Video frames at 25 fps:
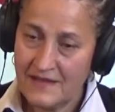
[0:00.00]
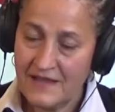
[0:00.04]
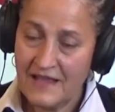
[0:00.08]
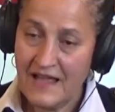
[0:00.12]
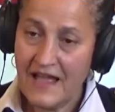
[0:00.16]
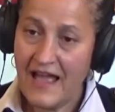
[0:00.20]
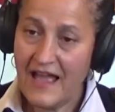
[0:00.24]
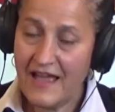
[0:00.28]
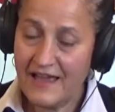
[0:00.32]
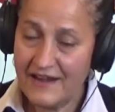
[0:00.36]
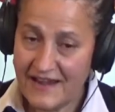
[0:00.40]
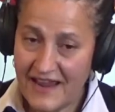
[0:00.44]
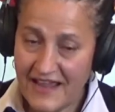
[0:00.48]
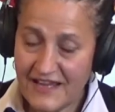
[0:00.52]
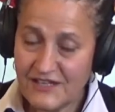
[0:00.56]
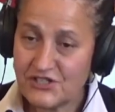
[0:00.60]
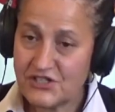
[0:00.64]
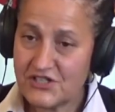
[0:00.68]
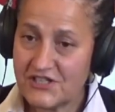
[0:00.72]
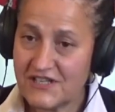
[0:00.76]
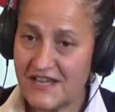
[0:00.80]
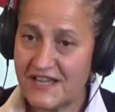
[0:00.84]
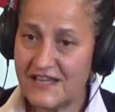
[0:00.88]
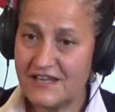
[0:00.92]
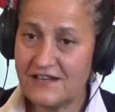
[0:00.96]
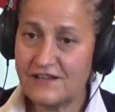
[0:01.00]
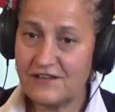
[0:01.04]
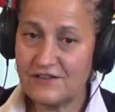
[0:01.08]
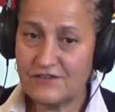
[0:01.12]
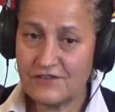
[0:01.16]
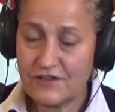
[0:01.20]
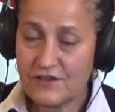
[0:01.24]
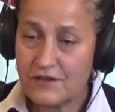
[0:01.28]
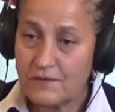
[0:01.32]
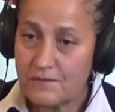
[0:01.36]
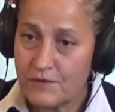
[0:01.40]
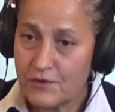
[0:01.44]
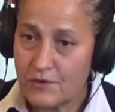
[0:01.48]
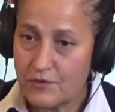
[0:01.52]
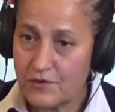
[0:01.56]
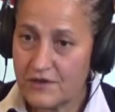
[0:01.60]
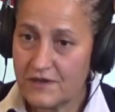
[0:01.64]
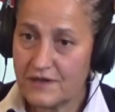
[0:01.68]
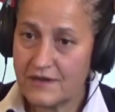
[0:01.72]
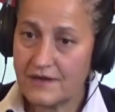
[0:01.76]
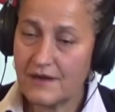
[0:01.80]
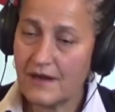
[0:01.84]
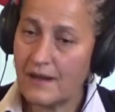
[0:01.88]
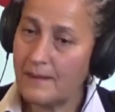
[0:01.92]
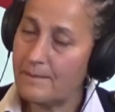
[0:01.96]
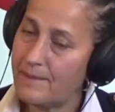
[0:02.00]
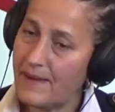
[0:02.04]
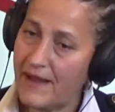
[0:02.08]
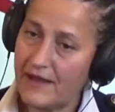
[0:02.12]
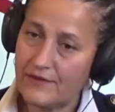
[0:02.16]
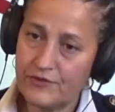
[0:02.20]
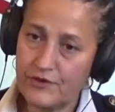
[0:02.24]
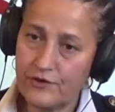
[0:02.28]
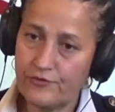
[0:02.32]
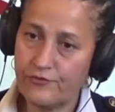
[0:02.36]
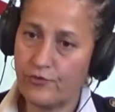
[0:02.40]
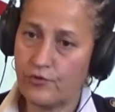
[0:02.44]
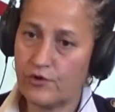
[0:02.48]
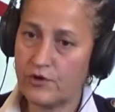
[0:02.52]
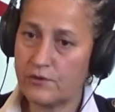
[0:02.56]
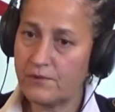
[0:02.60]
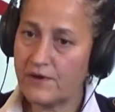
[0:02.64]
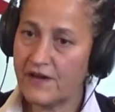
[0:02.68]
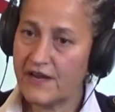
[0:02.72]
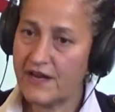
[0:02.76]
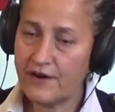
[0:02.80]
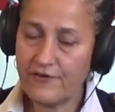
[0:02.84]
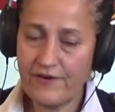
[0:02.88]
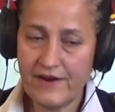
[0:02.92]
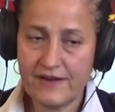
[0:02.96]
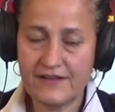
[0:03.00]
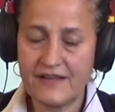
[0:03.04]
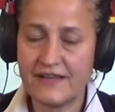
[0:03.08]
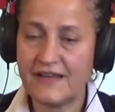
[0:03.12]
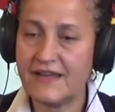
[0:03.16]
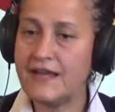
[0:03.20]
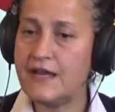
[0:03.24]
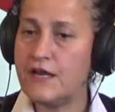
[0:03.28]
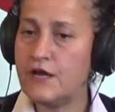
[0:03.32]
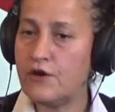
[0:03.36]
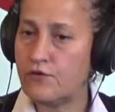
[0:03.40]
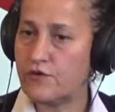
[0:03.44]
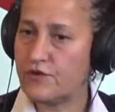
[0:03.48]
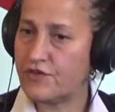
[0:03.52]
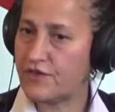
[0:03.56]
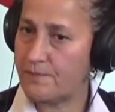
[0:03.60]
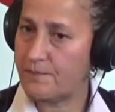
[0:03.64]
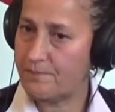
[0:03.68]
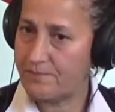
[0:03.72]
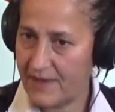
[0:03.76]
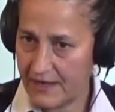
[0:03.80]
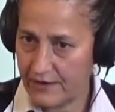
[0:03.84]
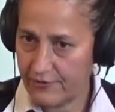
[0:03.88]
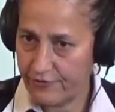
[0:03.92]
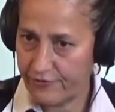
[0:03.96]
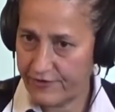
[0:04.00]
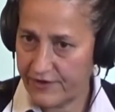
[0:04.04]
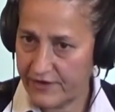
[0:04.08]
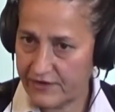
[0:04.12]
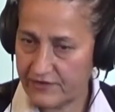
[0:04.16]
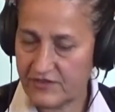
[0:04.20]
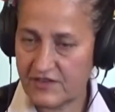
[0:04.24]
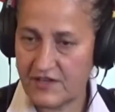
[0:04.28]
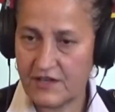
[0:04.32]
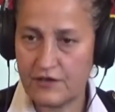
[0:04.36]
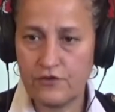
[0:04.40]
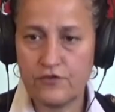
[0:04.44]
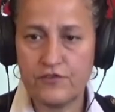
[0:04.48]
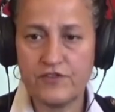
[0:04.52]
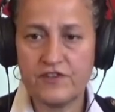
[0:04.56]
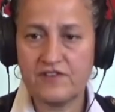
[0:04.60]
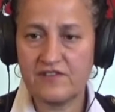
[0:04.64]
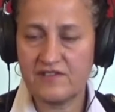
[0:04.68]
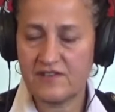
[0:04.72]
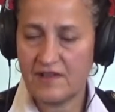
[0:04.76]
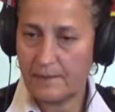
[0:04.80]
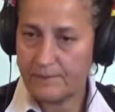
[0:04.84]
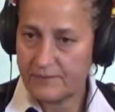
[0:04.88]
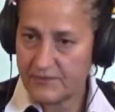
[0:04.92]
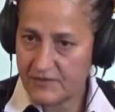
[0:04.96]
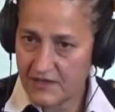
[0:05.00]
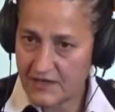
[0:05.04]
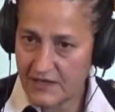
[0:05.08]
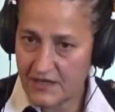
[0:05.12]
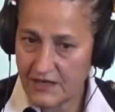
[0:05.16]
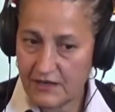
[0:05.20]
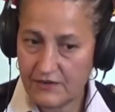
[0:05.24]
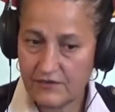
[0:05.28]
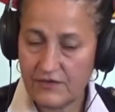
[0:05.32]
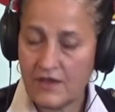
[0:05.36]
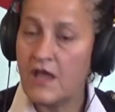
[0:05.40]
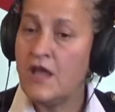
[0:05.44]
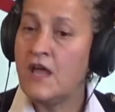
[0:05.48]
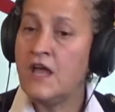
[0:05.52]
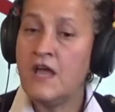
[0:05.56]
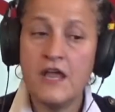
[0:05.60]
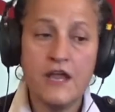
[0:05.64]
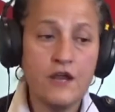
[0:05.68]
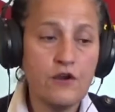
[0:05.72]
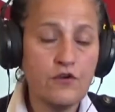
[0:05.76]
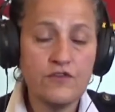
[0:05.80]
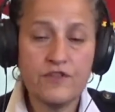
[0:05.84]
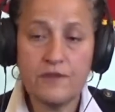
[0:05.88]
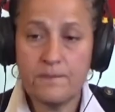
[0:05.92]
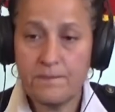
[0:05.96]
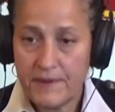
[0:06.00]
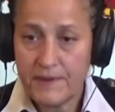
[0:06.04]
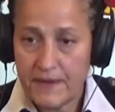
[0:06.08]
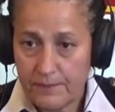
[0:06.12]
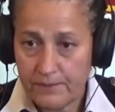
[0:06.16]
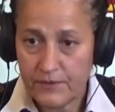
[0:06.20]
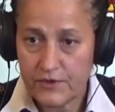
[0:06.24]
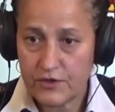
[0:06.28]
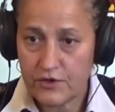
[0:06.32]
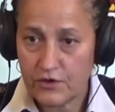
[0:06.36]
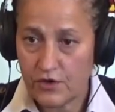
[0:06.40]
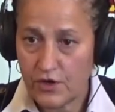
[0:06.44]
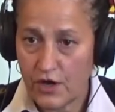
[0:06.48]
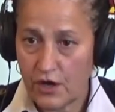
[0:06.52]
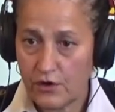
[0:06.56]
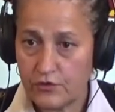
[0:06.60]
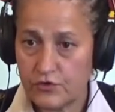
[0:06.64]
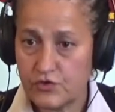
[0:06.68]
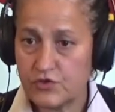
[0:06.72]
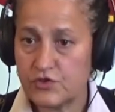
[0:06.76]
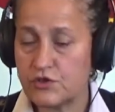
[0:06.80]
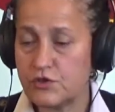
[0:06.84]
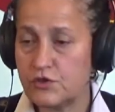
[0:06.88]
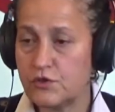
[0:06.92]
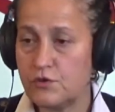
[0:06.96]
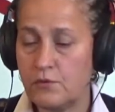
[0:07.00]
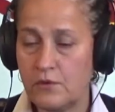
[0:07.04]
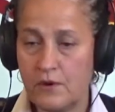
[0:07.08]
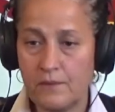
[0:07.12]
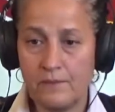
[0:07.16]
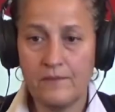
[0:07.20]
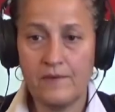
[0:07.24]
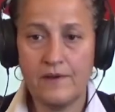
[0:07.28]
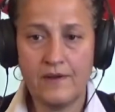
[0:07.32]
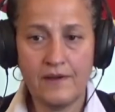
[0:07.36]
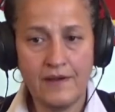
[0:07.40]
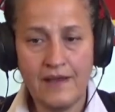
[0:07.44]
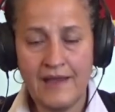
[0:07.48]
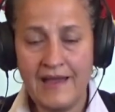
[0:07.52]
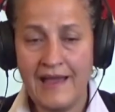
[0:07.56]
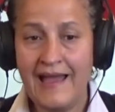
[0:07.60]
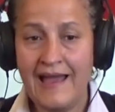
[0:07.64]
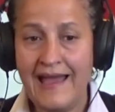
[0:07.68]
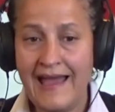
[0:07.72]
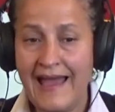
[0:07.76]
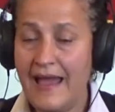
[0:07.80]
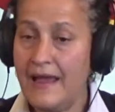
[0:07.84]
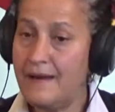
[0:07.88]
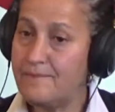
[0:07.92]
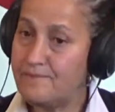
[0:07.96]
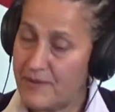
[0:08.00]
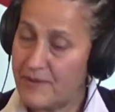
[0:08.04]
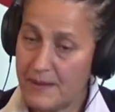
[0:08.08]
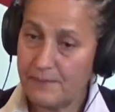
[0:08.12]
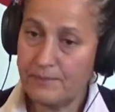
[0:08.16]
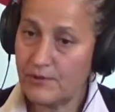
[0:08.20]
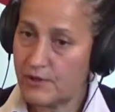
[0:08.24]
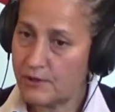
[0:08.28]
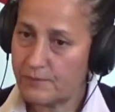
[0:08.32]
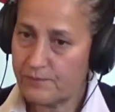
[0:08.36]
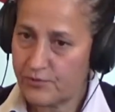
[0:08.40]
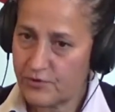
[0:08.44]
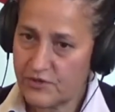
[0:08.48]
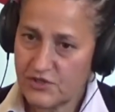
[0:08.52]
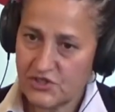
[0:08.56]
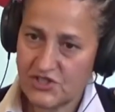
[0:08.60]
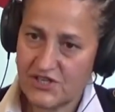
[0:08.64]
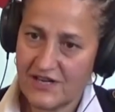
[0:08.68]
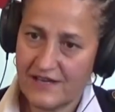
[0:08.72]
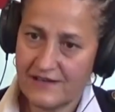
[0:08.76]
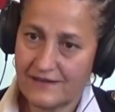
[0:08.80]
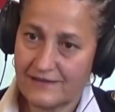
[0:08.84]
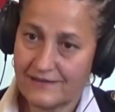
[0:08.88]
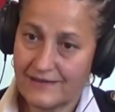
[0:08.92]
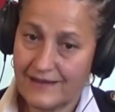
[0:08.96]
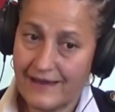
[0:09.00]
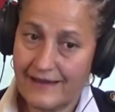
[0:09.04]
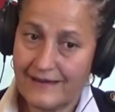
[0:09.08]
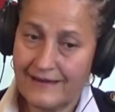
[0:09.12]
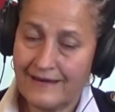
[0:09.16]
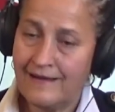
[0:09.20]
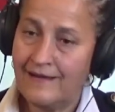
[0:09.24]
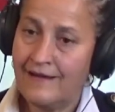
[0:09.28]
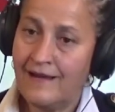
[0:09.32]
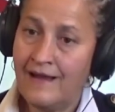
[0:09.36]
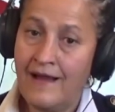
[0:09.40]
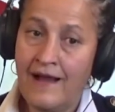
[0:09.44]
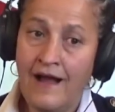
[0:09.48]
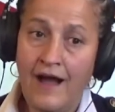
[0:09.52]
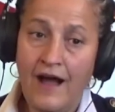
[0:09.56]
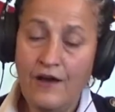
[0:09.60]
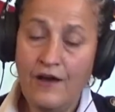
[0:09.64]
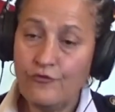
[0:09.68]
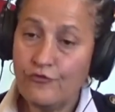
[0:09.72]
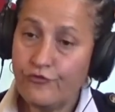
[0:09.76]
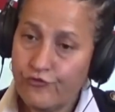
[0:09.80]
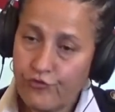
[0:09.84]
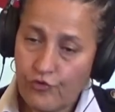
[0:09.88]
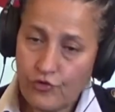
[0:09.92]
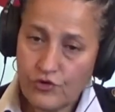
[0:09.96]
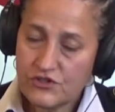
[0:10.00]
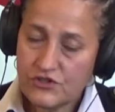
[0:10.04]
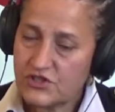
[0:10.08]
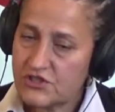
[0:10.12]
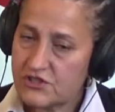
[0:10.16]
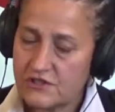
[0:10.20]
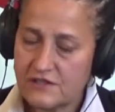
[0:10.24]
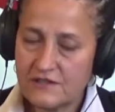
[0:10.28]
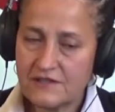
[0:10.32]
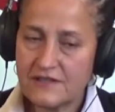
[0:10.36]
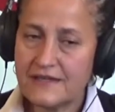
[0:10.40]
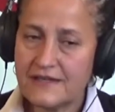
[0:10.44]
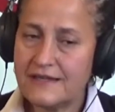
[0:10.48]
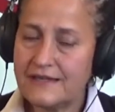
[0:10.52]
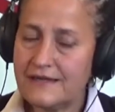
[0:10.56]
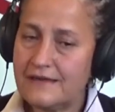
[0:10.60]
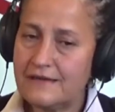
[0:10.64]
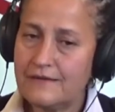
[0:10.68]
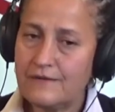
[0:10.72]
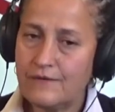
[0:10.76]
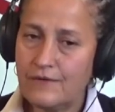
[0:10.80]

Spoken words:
and educated the community about the Affordable Care Act. Like, here are the benefits, here are the subsidies, here are the people you go to, and people appreciated that. Unfortunately,